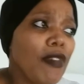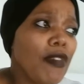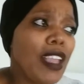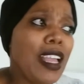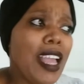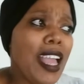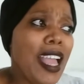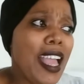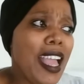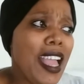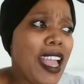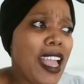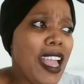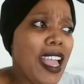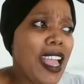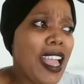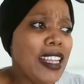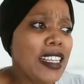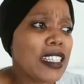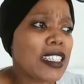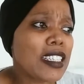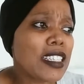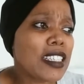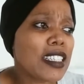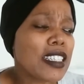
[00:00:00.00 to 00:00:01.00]

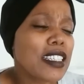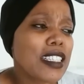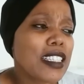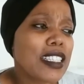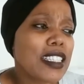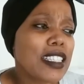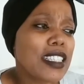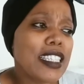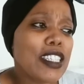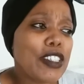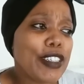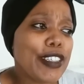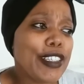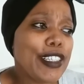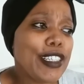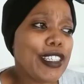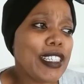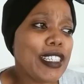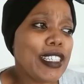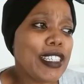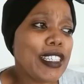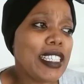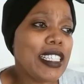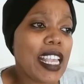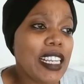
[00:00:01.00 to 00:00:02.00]
And
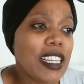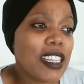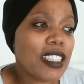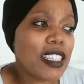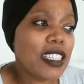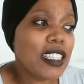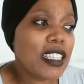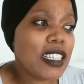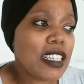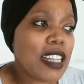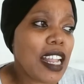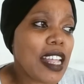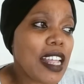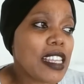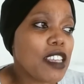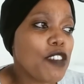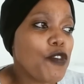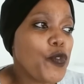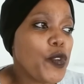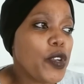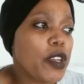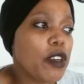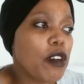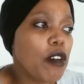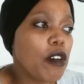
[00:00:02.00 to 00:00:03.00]
decolonization, like if
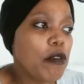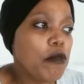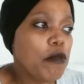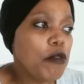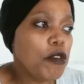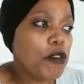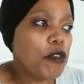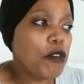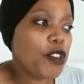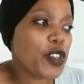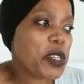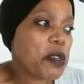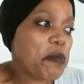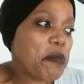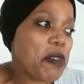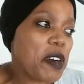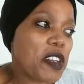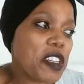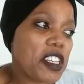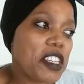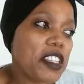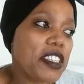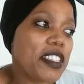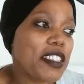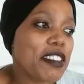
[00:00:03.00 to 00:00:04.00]
we're going to talk
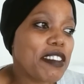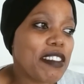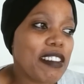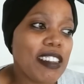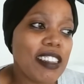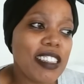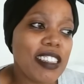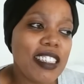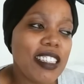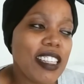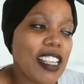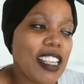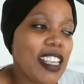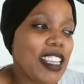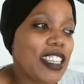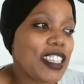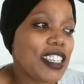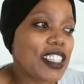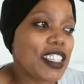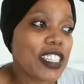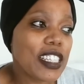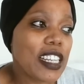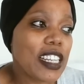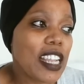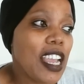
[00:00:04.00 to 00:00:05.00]
about
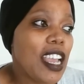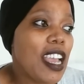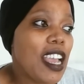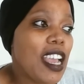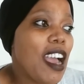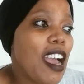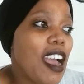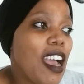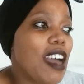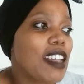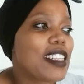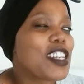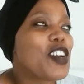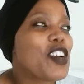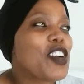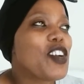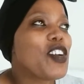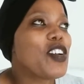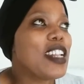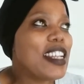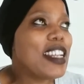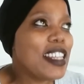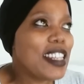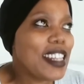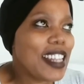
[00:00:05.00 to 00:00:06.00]
decolonization,
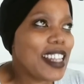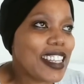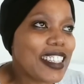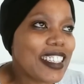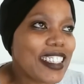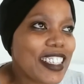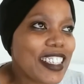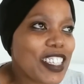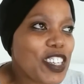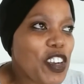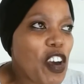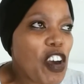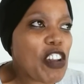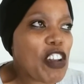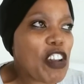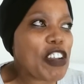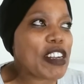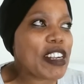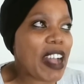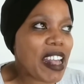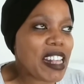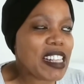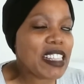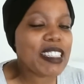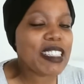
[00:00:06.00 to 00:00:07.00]
let's
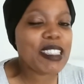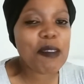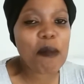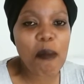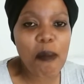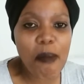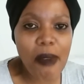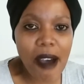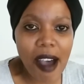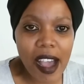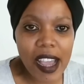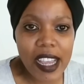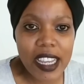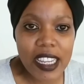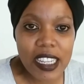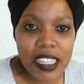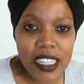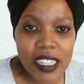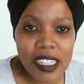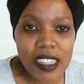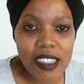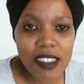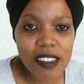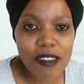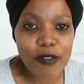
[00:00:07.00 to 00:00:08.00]
decolonize the
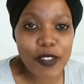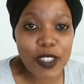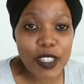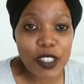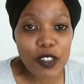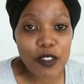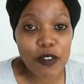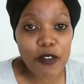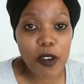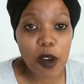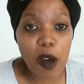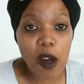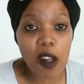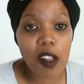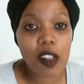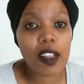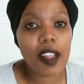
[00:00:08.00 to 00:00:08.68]
mind, first of all,